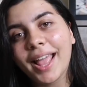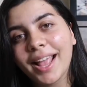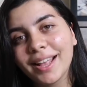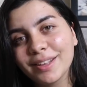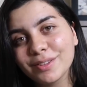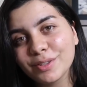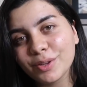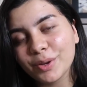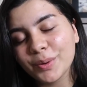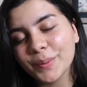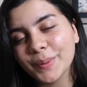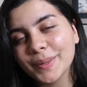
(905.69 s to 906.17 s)

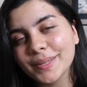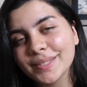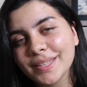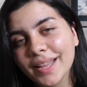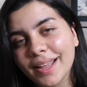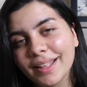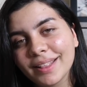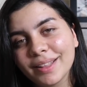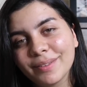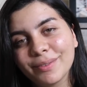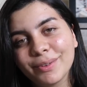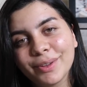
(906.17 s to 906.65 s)
As always,
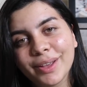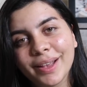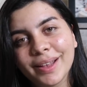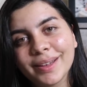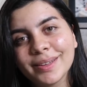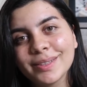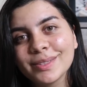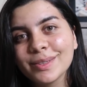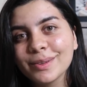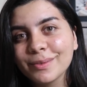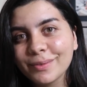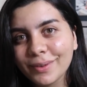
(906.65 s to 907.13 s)
I love you
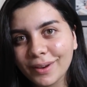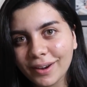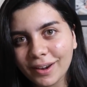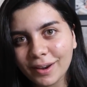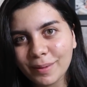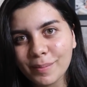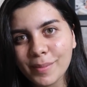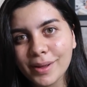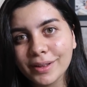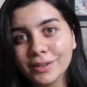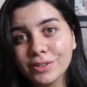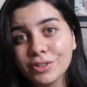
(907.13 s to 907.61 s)
guys
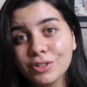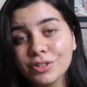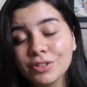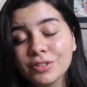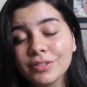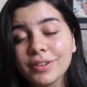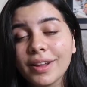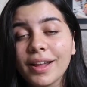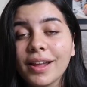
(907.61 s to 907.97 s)
very much,